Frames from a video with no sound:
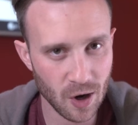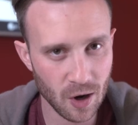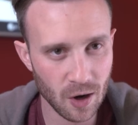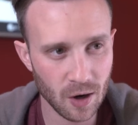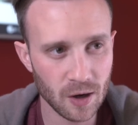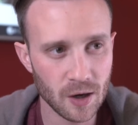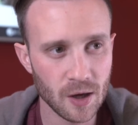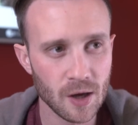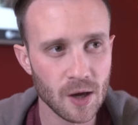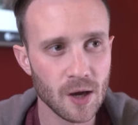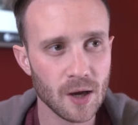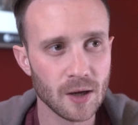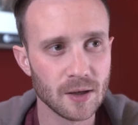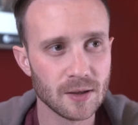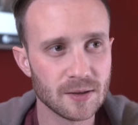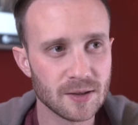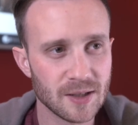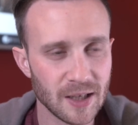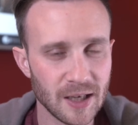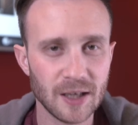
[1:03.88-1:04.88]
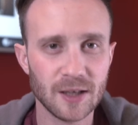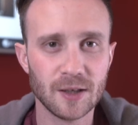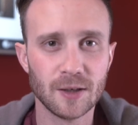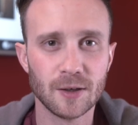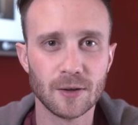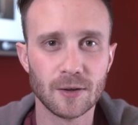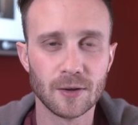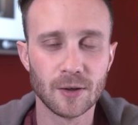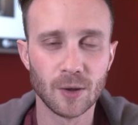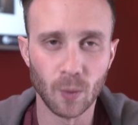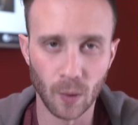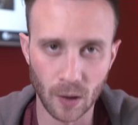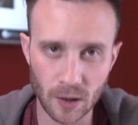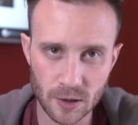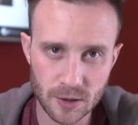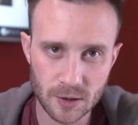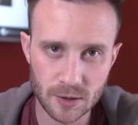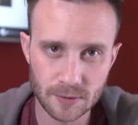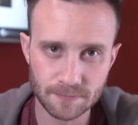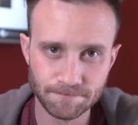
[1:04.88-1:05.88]
card, did the
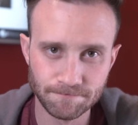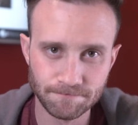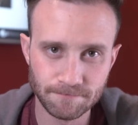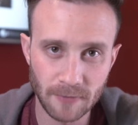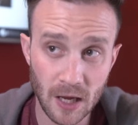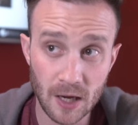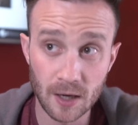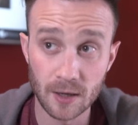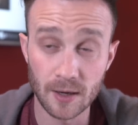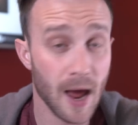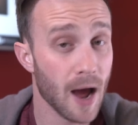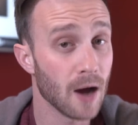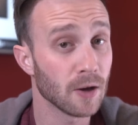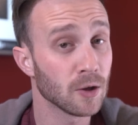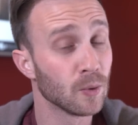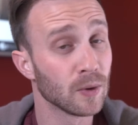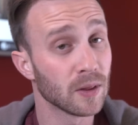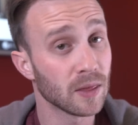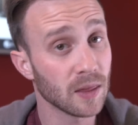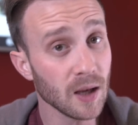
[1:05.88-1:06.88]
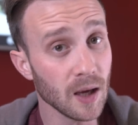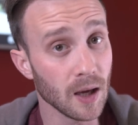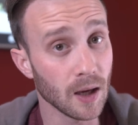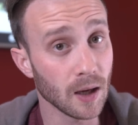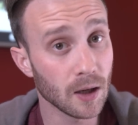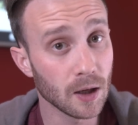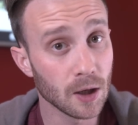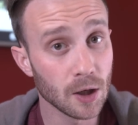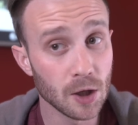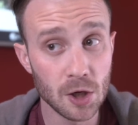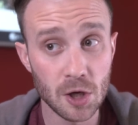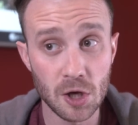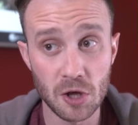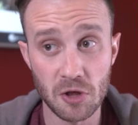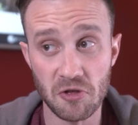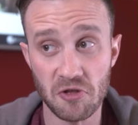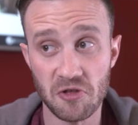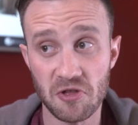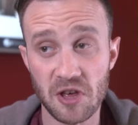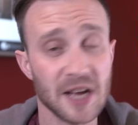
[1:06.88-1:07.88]
worst. Now you would think
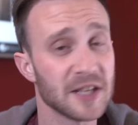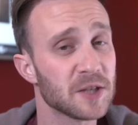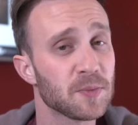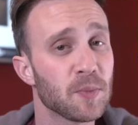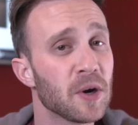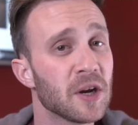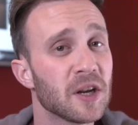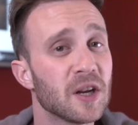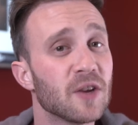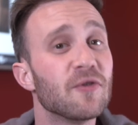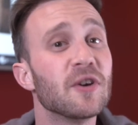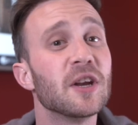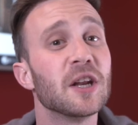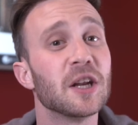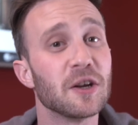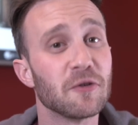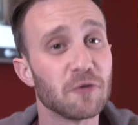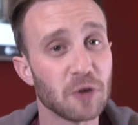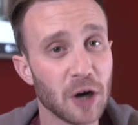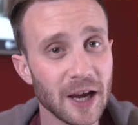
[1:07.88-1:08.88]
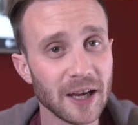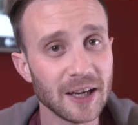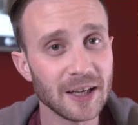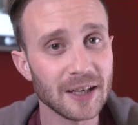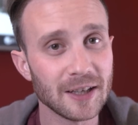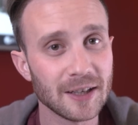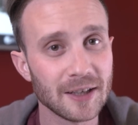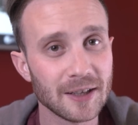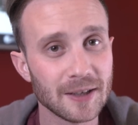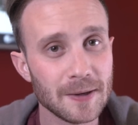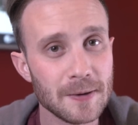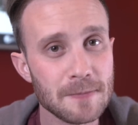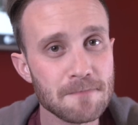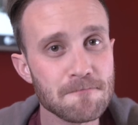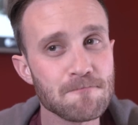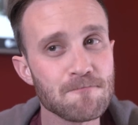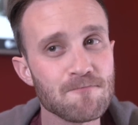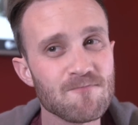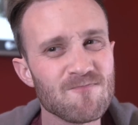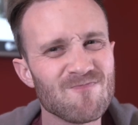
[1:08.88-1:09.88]
that's pretty definitive, right?
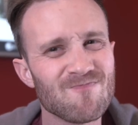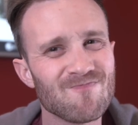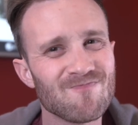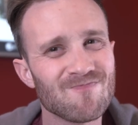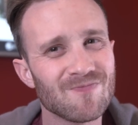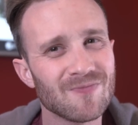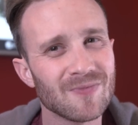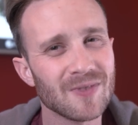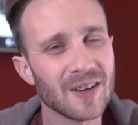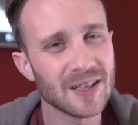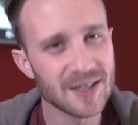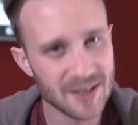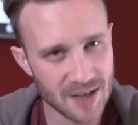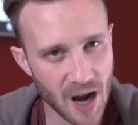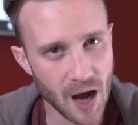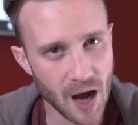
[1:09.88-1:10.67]
It's